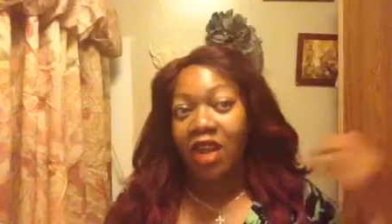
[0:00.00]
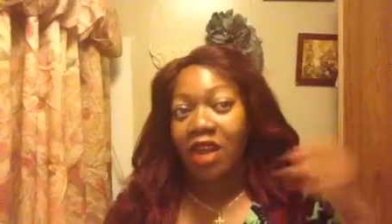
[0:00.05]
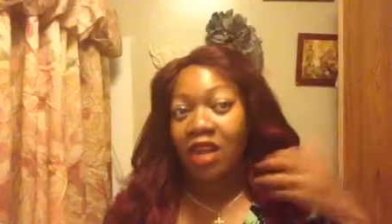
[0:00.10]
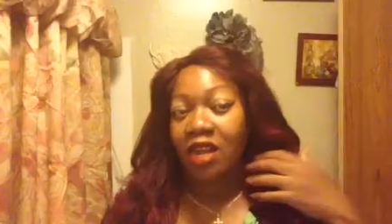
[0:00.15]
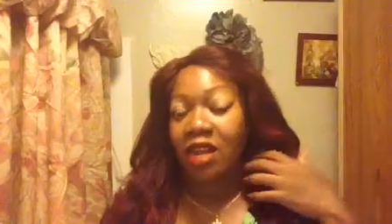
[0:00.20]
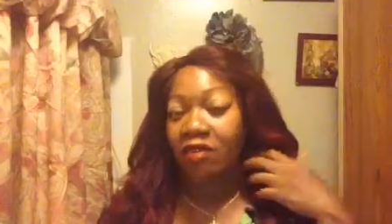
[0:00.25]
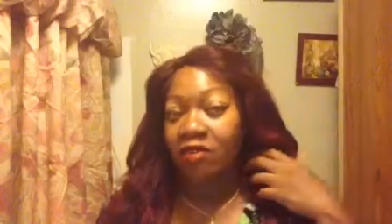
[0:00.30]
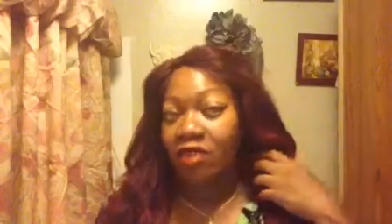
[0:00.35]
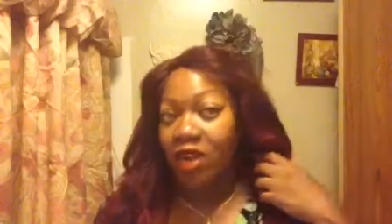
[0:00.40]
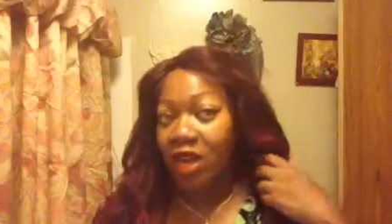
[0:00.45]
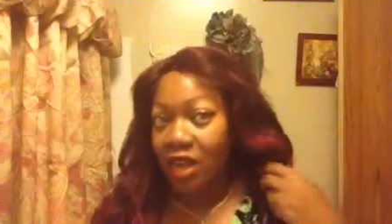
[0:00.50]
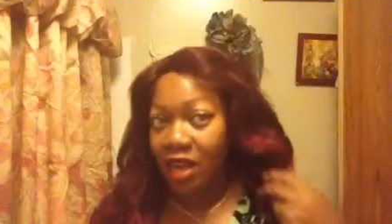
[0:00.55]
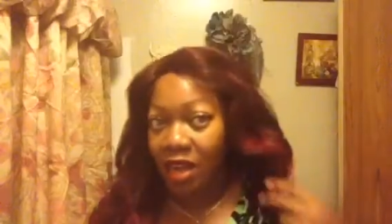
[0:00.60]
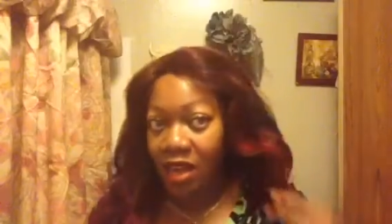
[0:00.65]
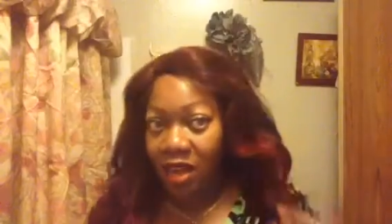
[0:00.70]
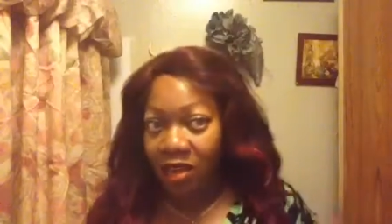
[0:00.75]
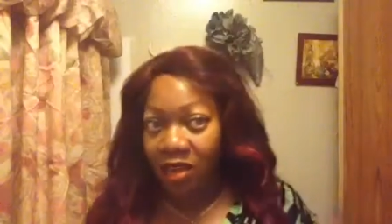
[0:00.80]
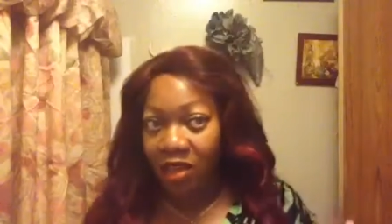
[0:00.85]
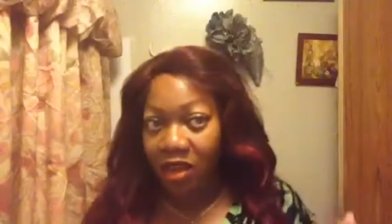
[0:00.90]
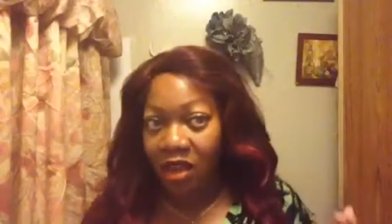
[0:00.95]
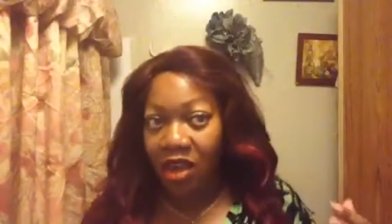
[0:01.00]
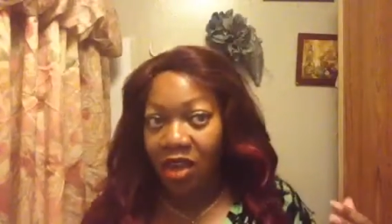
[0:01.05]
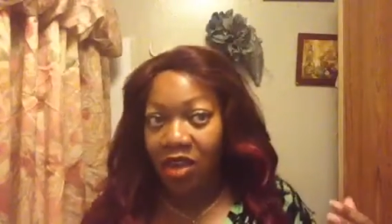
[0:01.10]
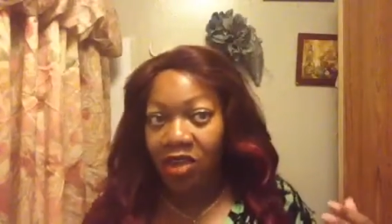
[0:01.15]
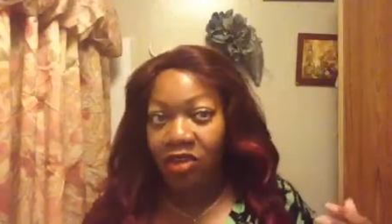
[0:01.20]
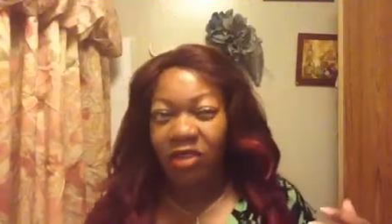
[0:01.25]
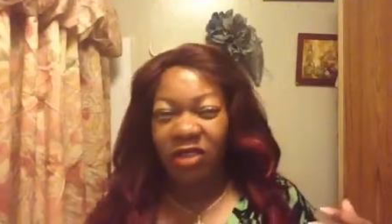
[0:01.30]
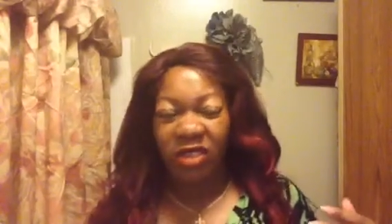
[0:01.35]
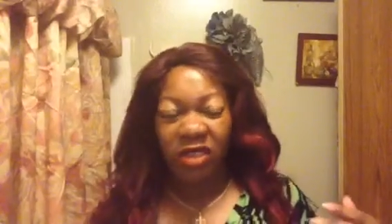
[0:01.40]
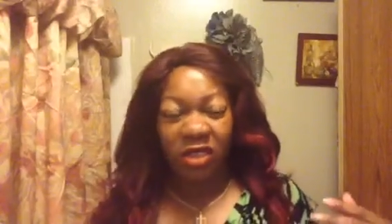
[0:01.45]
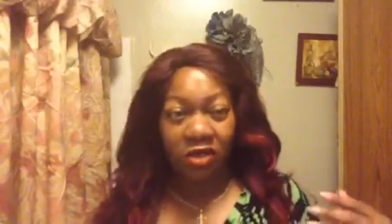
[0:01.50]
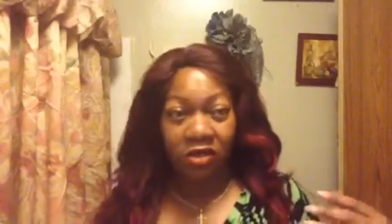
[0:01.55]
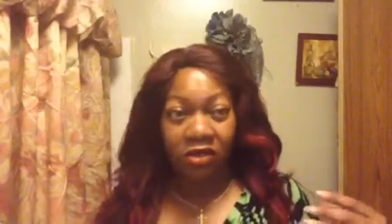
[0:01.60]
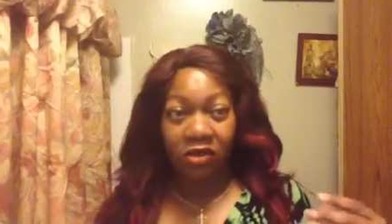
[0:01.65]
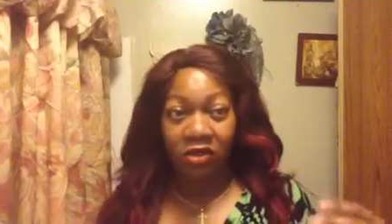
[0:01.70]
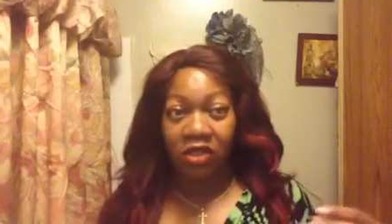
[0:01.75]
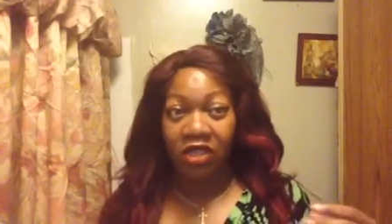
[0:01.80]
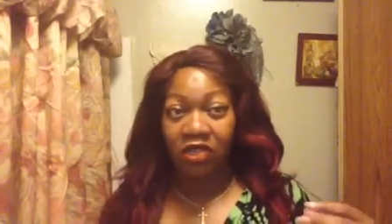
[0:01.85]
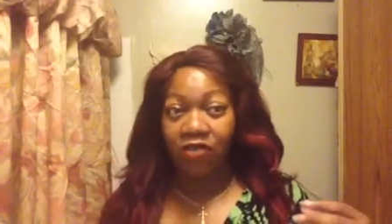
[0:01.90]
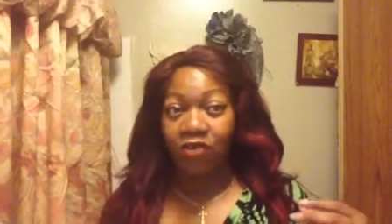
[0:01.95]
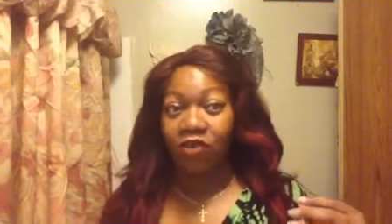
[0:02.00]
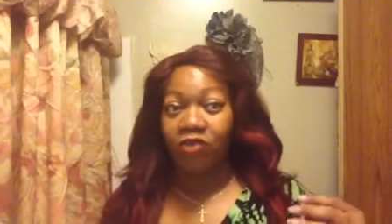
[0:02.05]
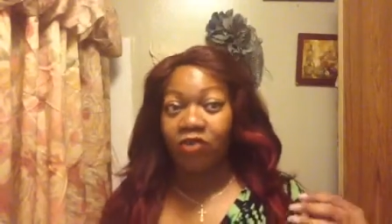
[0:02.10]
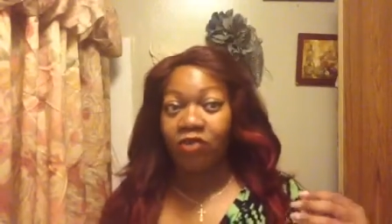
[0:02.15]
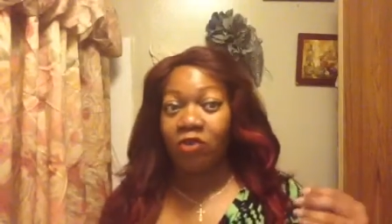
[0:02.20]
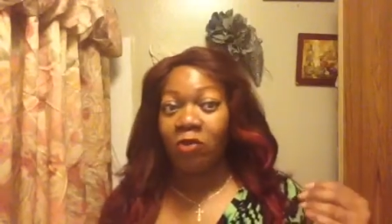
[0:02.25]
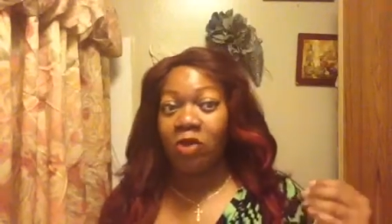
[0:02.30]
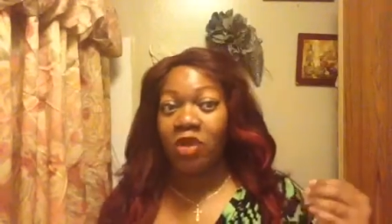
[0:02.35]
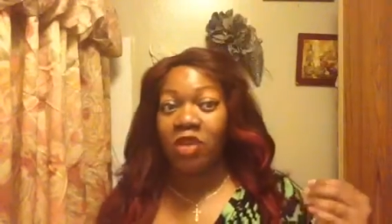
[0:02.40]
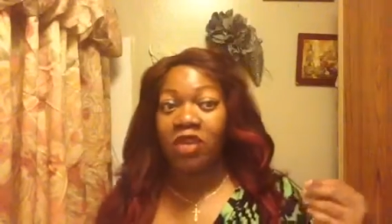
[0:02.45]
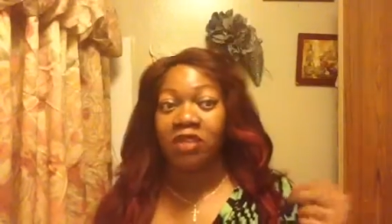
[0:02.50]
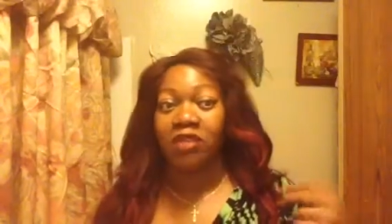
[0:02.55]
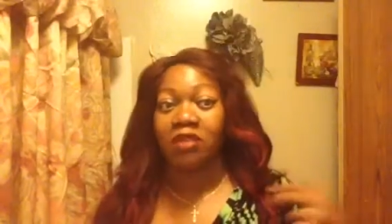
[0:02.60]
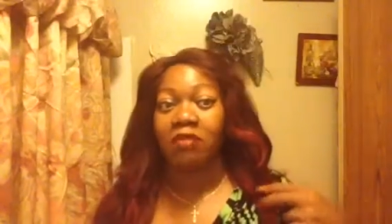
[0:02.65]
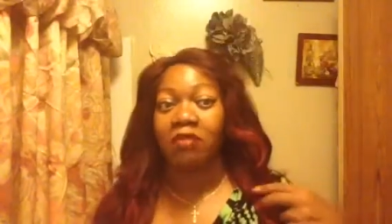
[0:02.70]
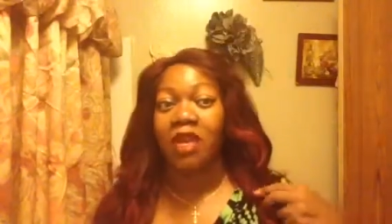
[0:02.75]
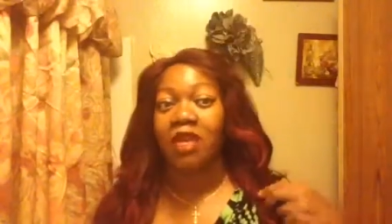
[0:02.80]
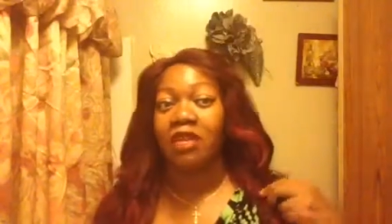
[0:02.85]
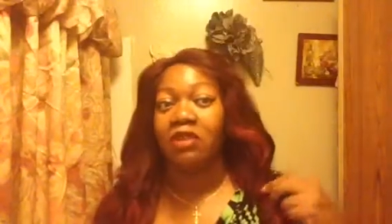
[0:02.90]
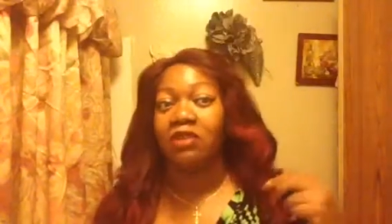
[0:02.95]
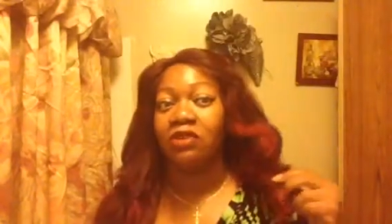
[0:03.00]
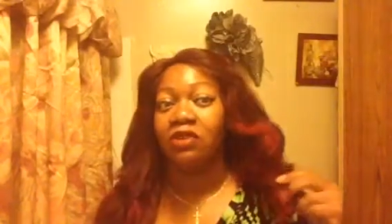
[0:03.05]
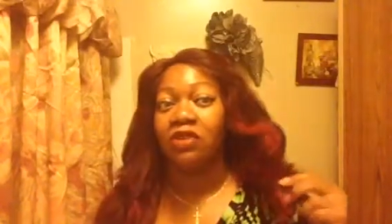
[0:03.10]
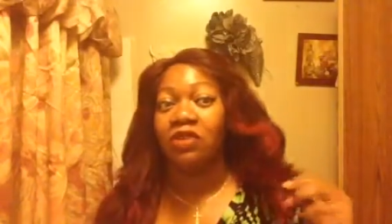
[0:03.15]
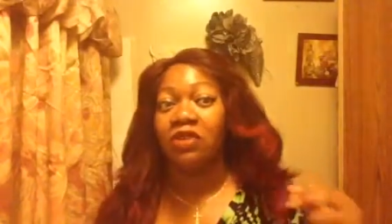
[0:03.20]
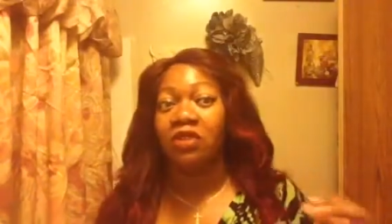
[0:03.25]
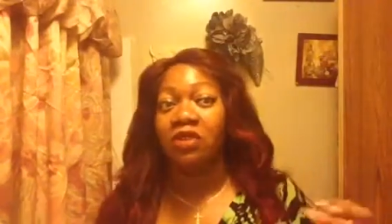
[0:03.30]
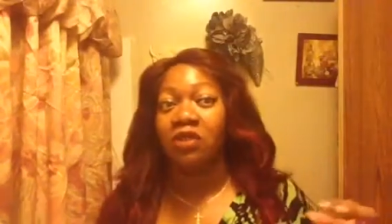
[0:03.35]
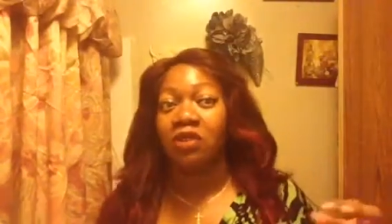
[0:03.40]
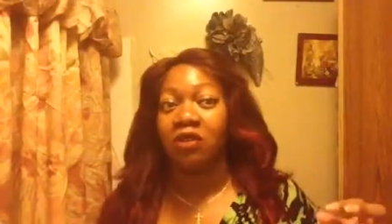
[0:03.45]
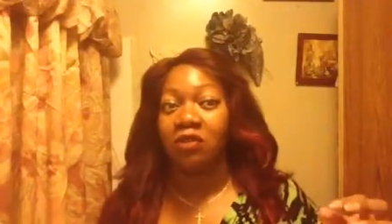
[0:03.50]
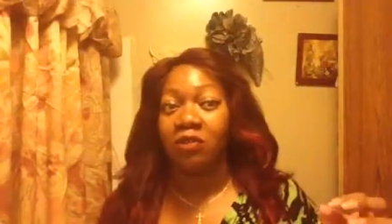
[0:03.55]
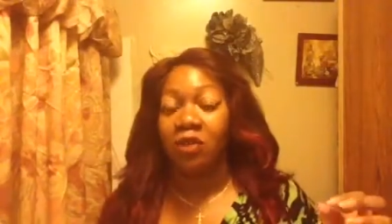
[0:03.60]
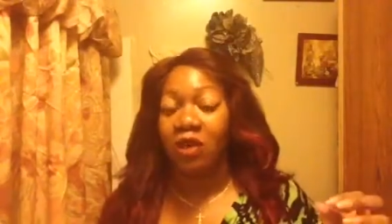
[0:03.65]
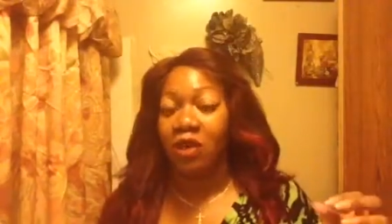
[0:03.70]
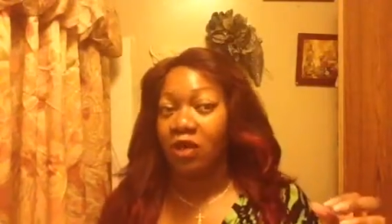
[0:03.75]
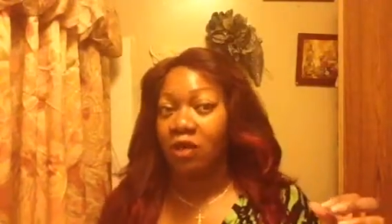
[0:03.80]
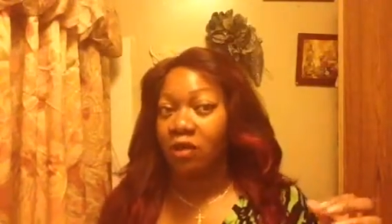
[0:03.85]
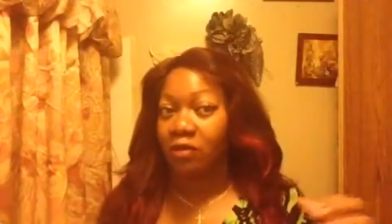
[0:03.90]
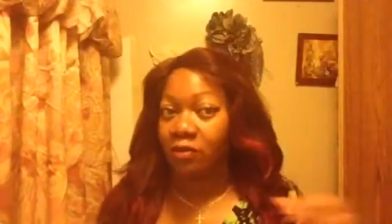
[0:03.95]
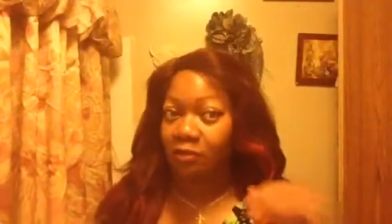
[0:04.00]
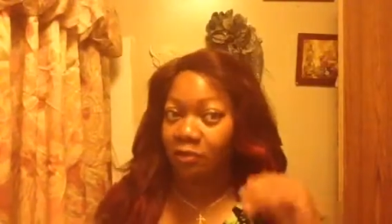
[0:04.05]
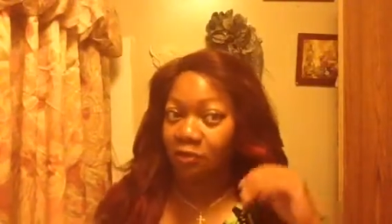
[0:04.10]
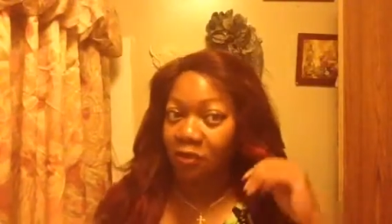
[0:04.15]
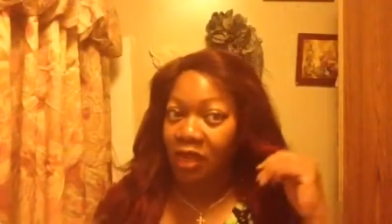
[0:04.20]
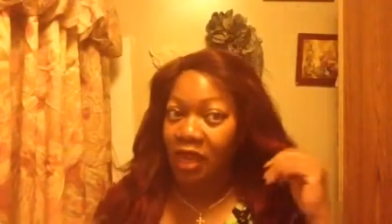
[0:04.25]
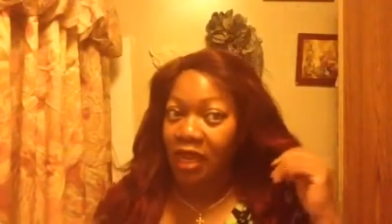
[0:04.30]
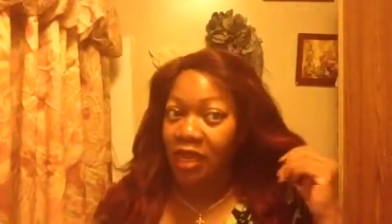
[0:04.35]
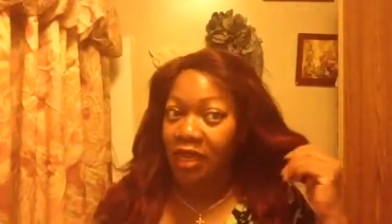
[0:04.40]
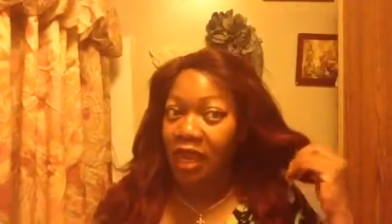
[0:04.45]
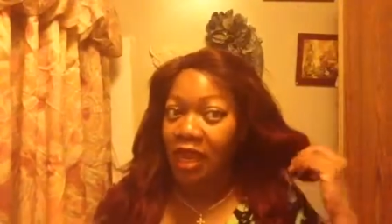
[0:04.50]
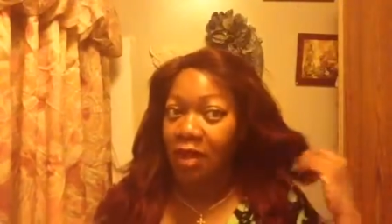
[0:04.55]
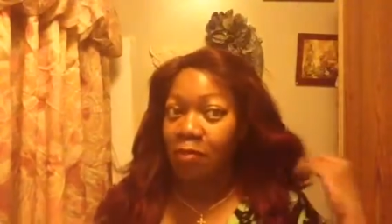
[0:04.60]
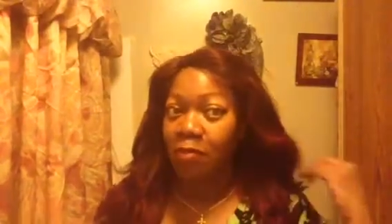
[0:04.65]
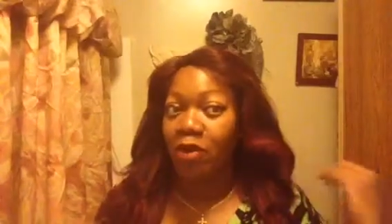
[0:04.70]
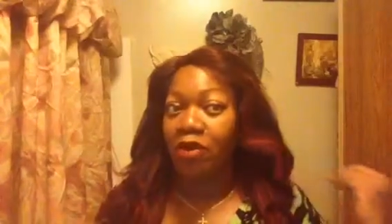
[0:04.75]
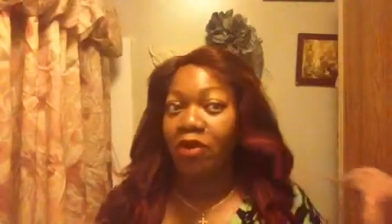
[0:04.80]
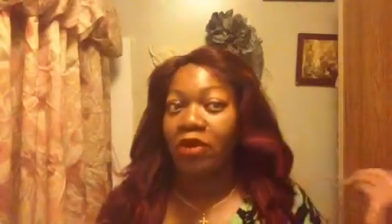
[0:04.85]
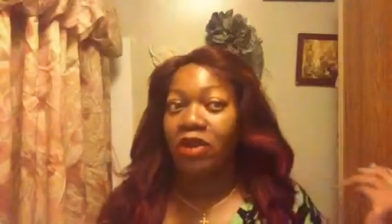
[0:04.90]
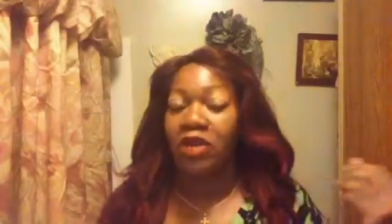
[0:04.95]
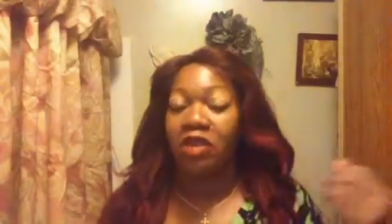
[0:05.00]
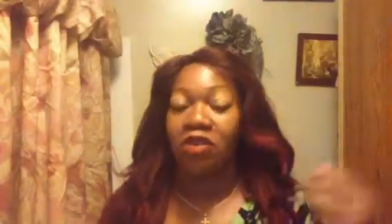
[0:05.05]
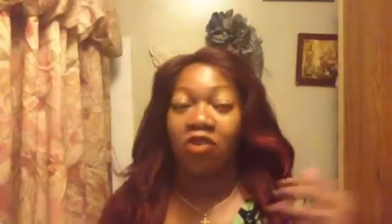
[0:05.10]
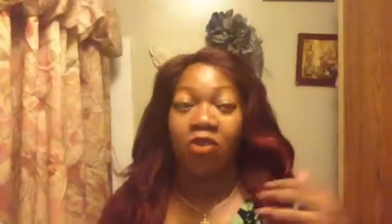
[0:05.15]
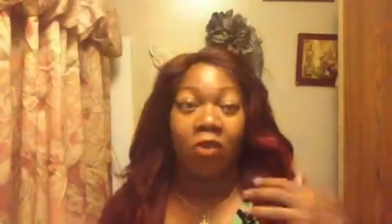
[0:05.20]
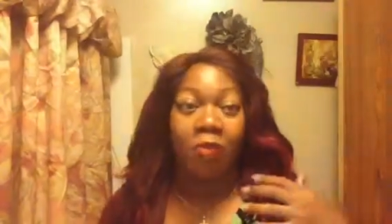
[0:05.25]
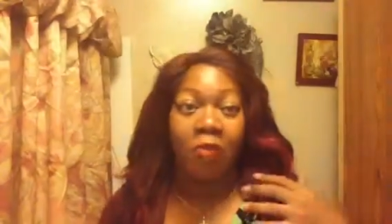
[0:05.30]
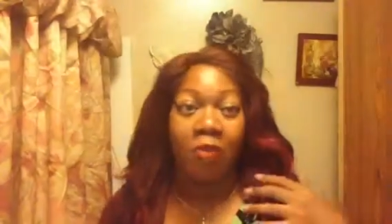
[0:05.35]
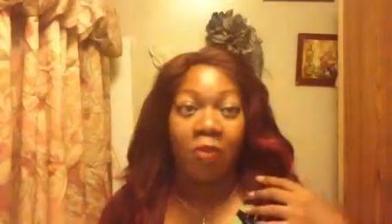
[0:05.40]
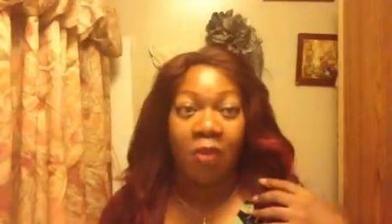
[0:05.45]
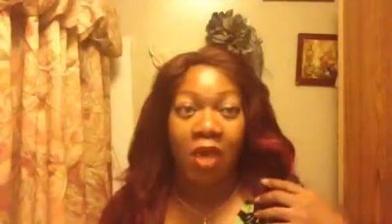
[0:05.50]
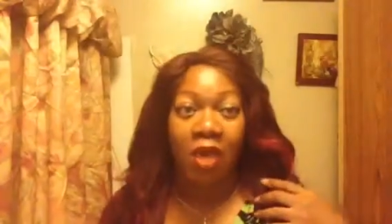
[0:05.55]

I love it. I like the color. It's a little different for me because I'm not used to the um, like light burgundy or